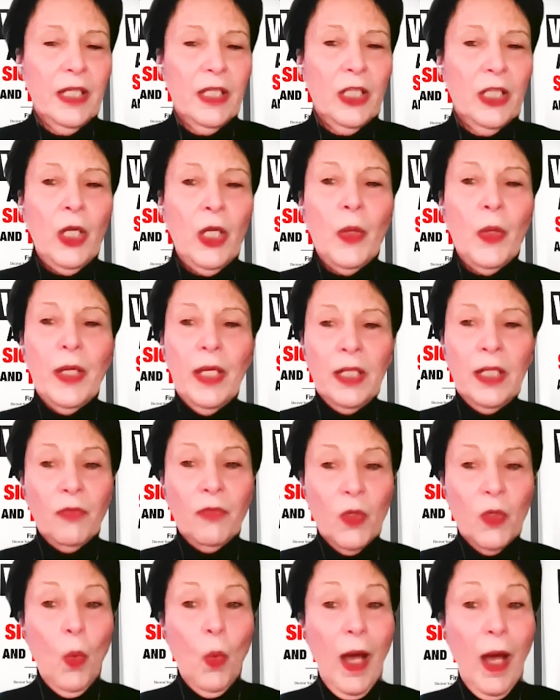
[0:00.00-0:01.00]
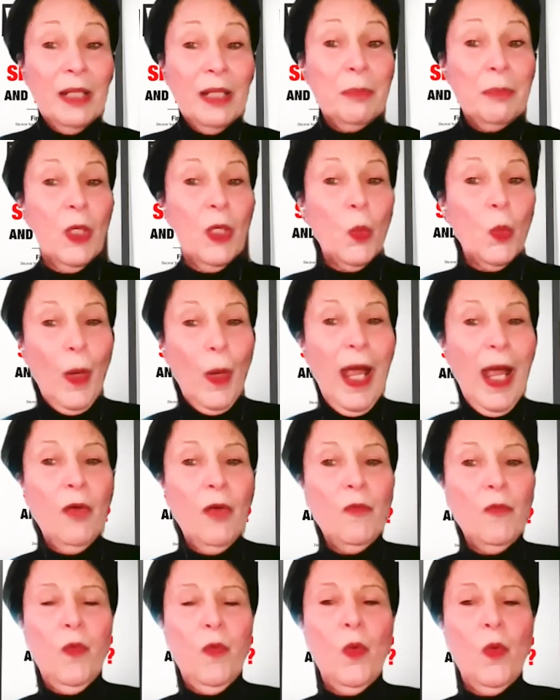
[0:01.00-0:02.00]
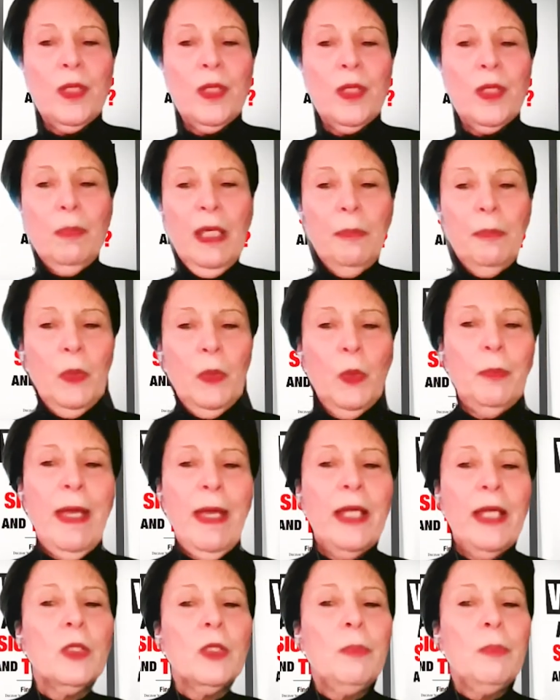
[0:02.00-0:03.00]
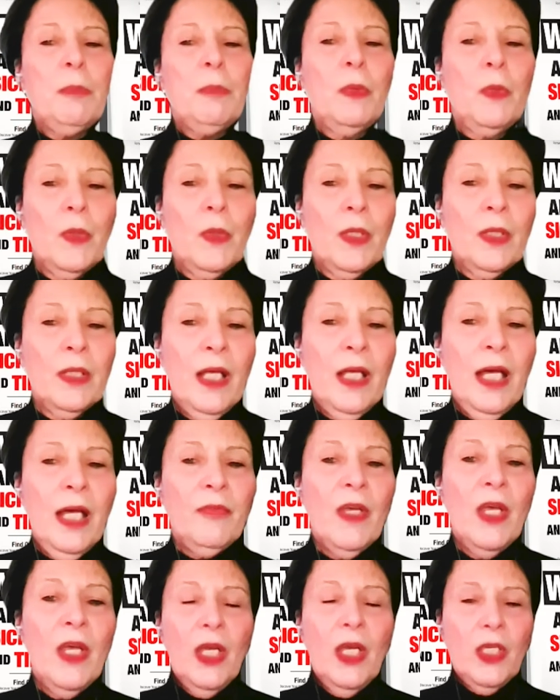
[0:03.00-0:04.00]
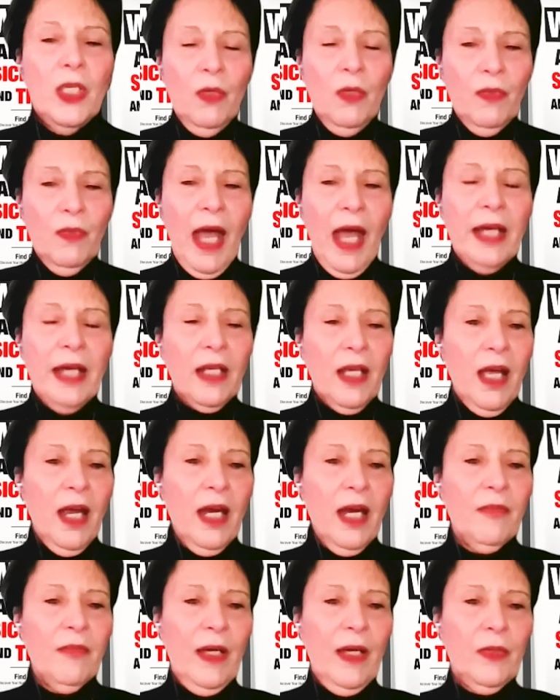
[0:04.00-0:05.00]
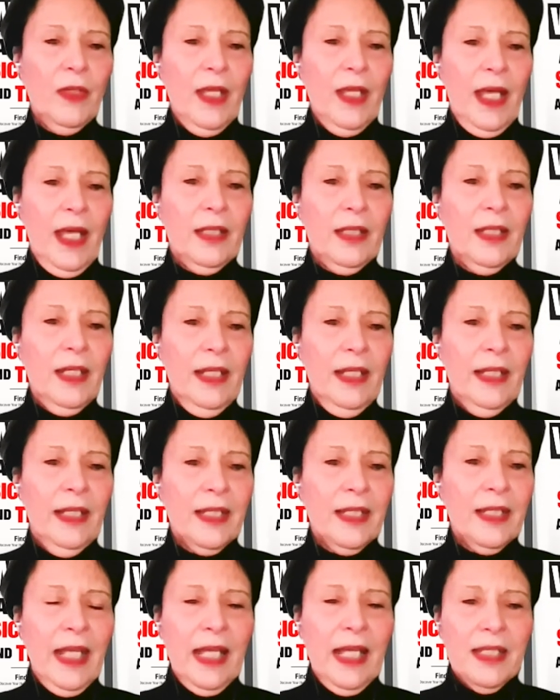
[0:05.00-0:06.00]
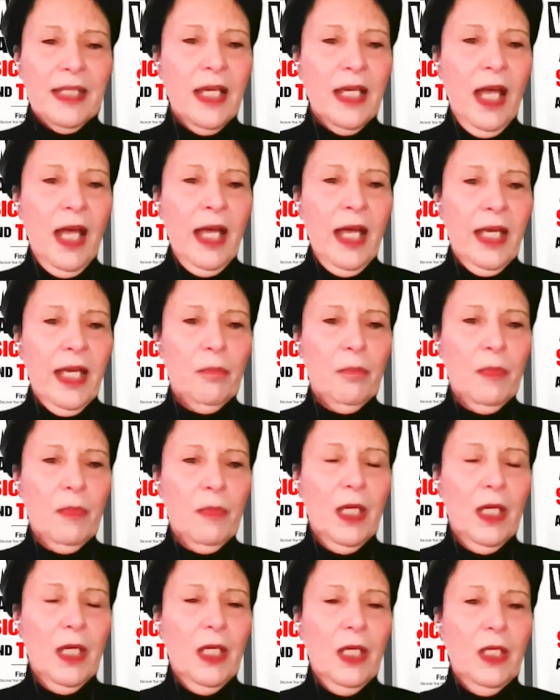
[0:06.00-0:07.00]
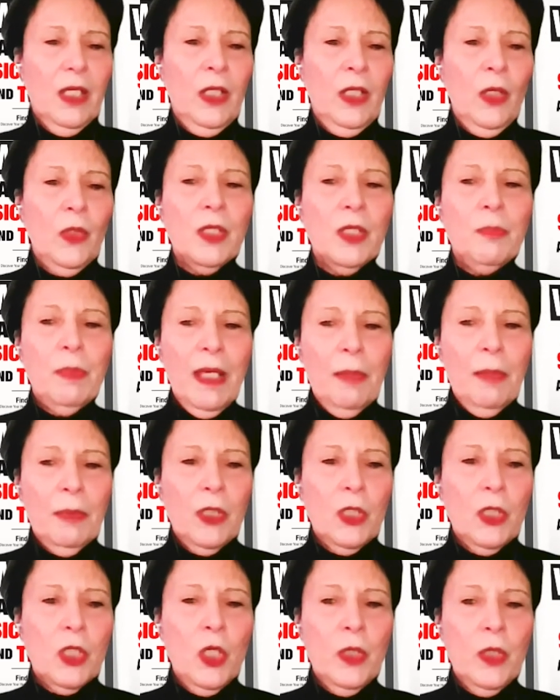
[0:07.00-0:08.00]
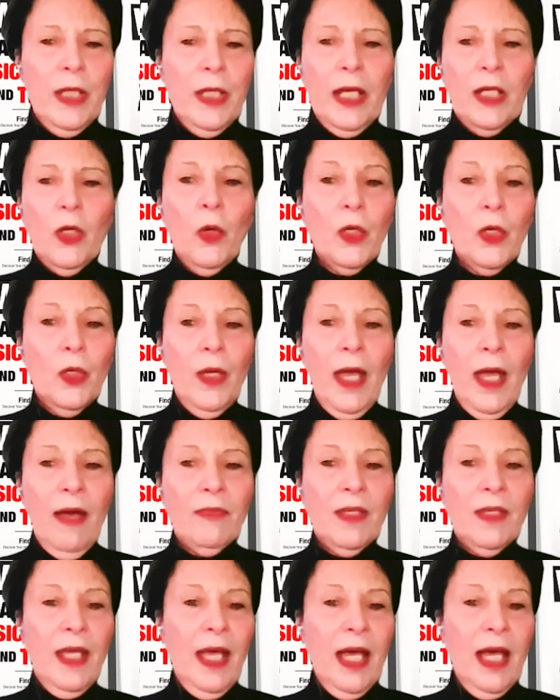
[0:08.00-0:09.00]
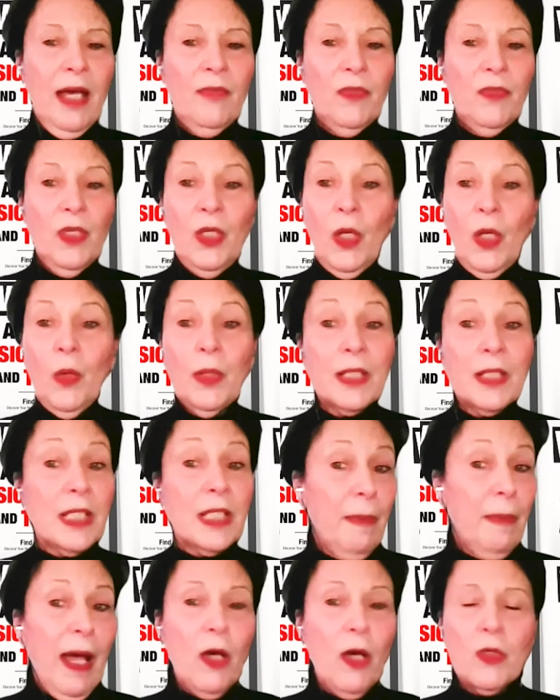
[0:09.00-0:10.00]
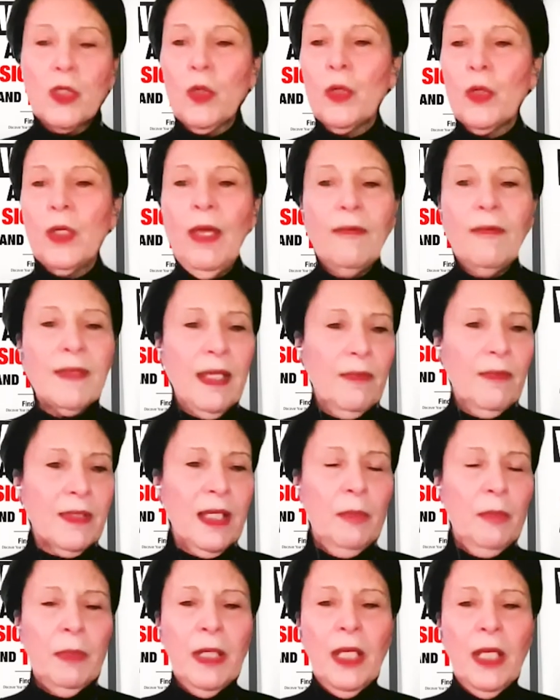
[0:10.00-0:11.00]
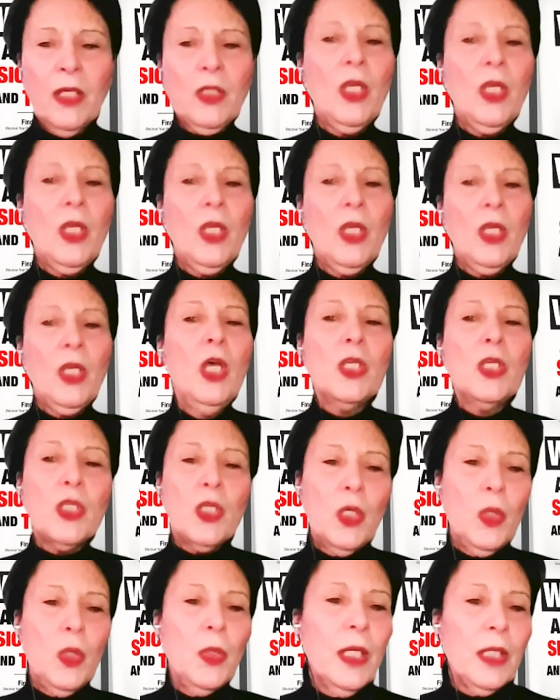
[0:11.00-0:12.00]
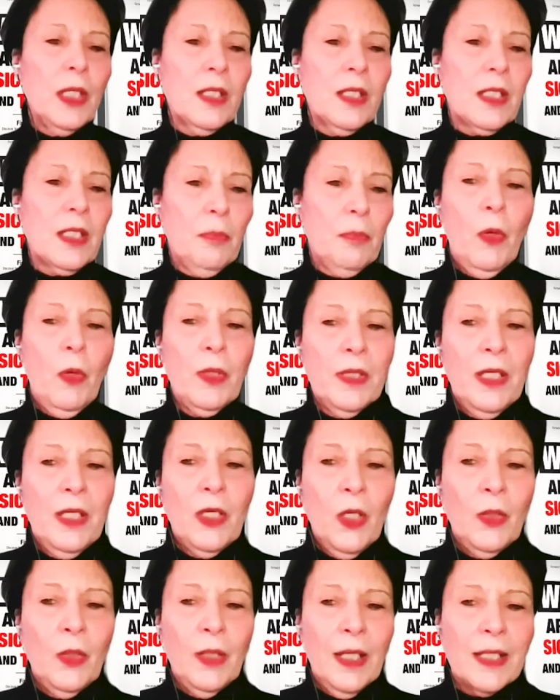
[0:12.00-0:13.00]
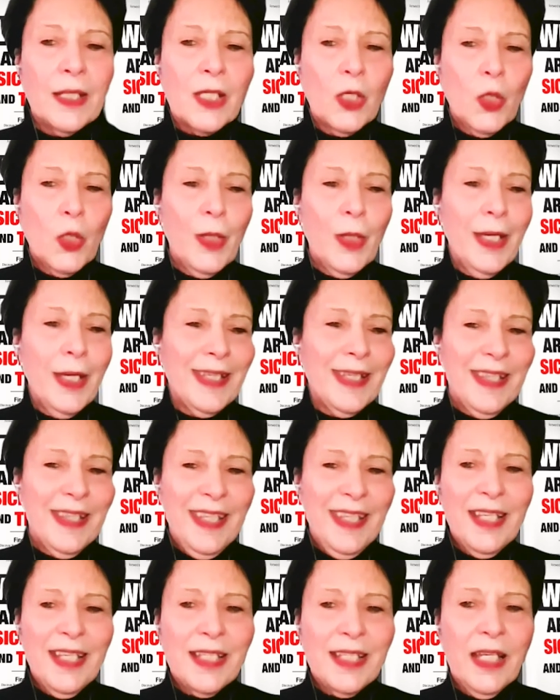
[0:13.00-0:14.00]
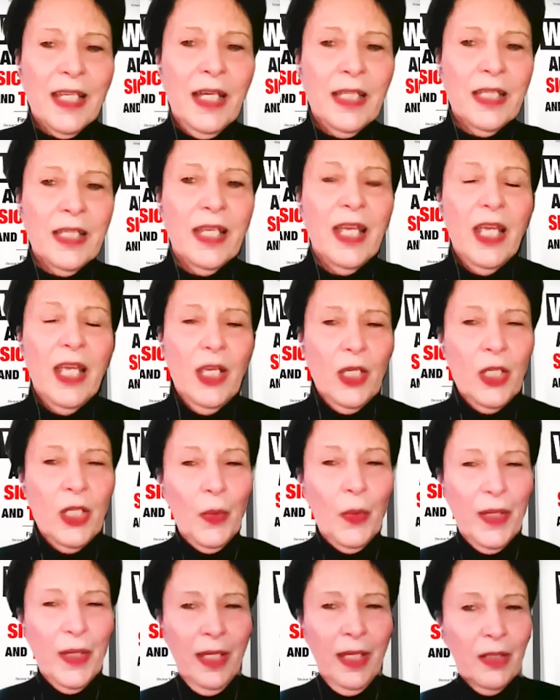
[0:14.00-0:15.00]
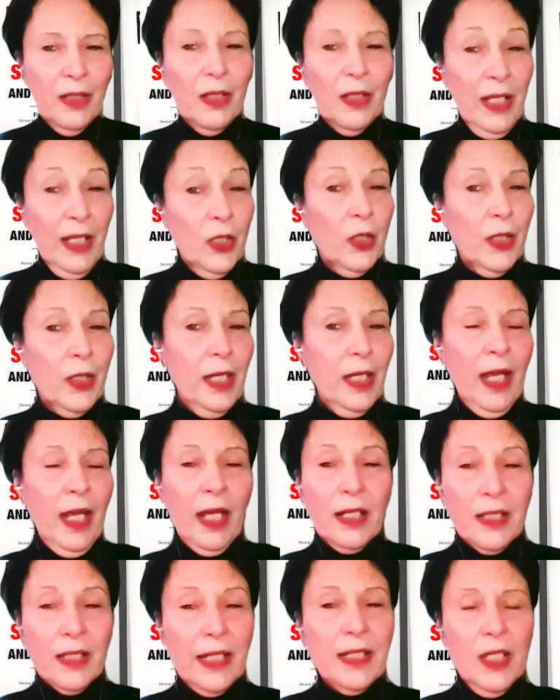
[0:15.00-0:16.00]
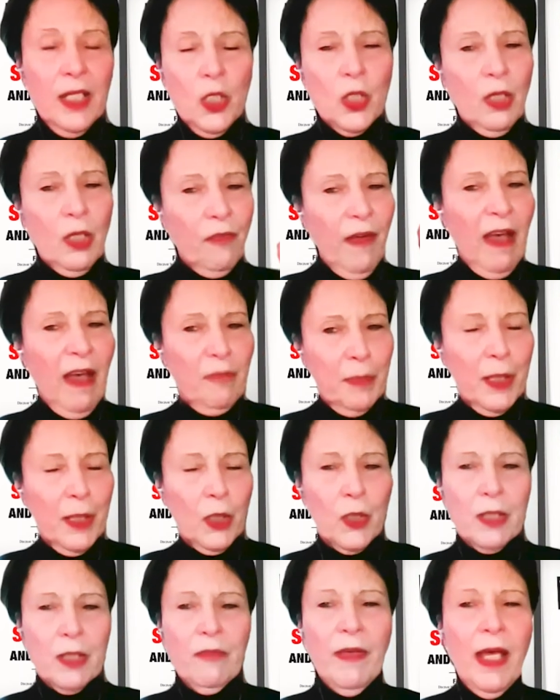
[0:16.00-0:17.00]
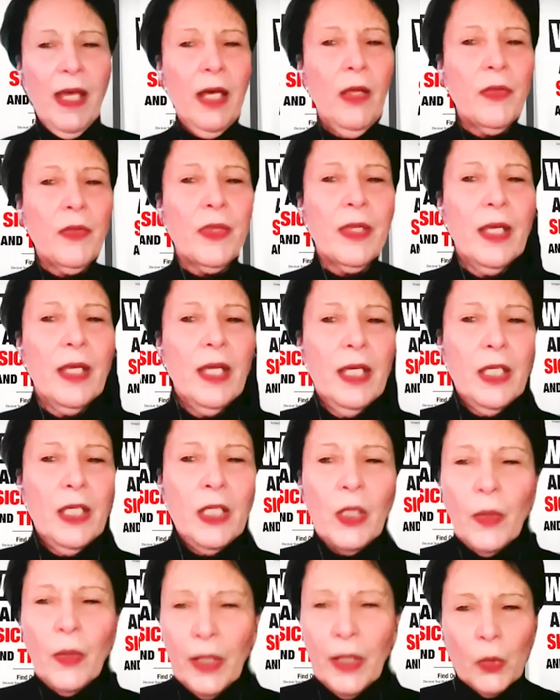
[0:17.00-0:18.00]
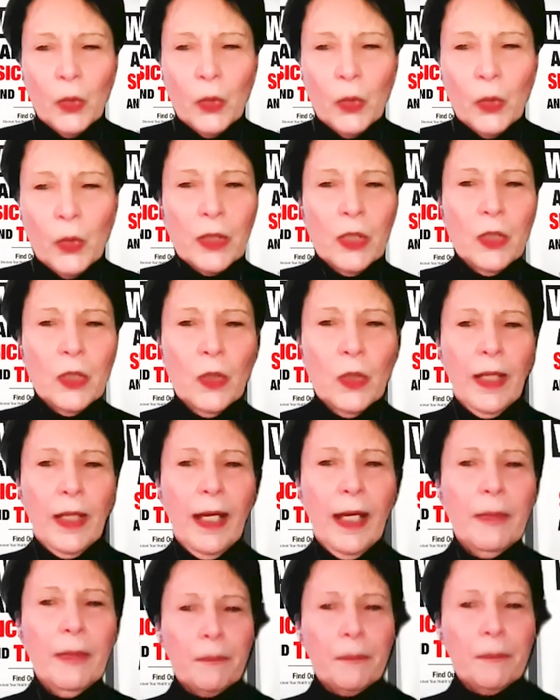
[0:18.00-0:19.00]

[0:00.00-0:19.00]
you know, and if you want to be around for the people who matter and the people who you love, you've got to carve out that time, you know, to be able to do that, or you have to have, you know, a spouse, or you have to have somebody else so you get the support that you need so you can get the things done, you know, and looking at, because I teach the five pillars of health, you know, in order to do that.